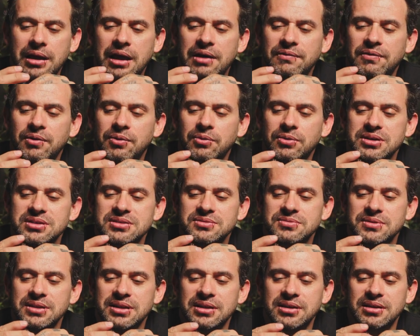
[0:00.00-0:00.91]
never was
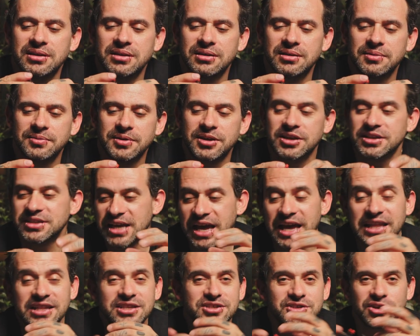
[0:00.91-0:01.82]
really, because I
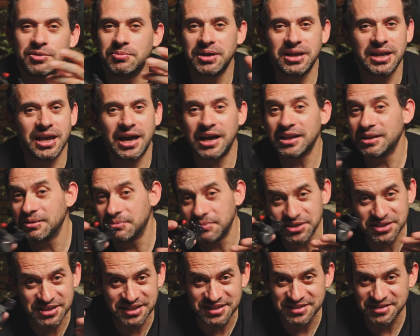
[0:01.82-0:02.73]
had so many other
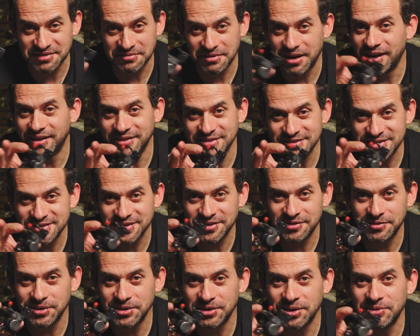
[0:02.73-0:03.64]
machines around.
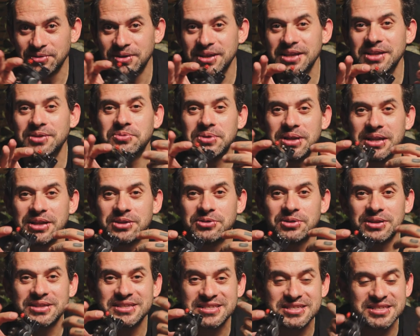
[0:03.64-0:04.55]
So you don't need really
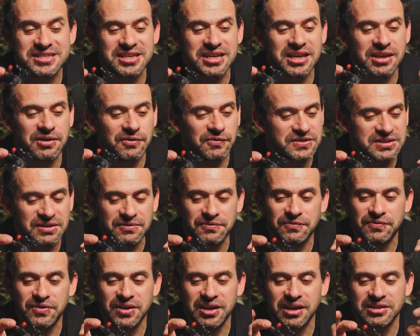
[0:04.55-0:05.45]
to stick with
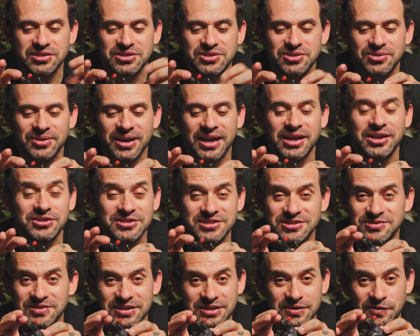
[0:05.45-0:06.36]
something until you get
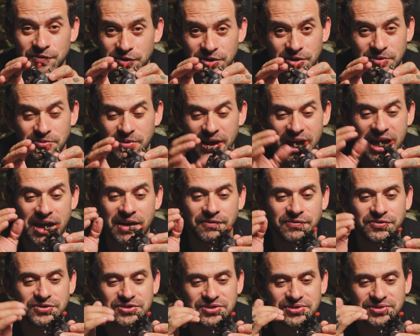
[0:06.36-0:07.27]
used to it if you don't have
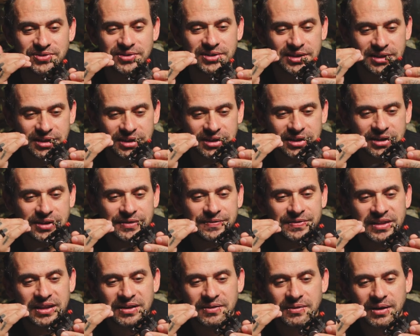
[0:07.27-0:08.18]
to,
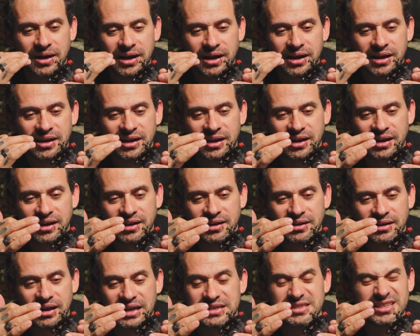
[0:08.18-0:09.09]
right? And
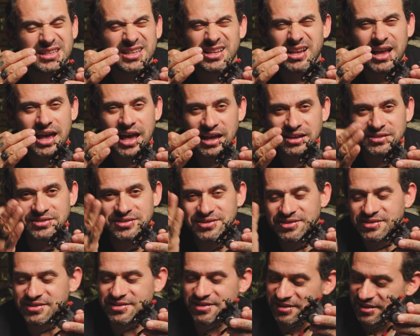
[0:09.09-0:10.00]
I didn't have
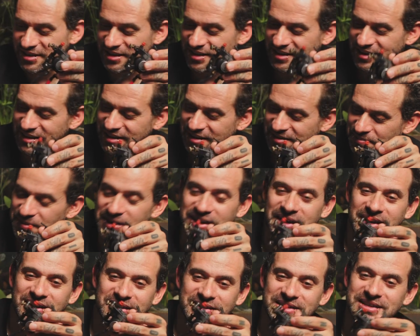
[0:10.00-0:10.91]
to, so then.
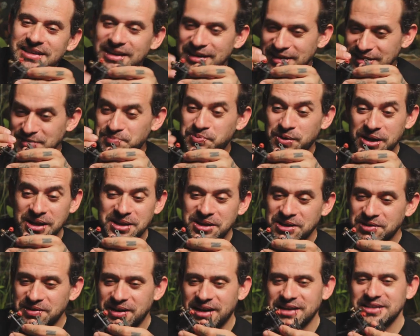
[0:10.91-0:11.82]
But it's brand
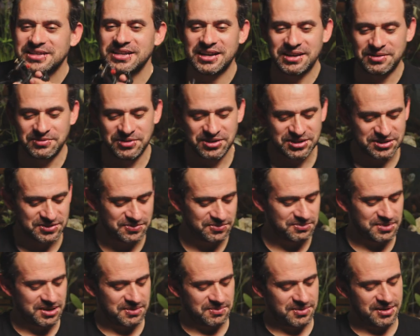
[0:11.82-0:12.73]
new actually. I used
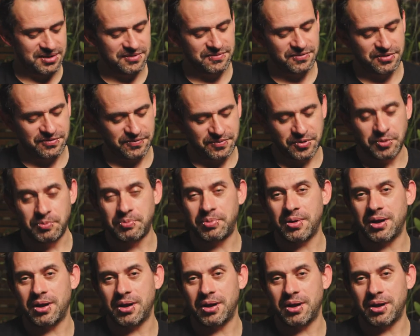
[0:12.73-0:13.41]
maybe for a few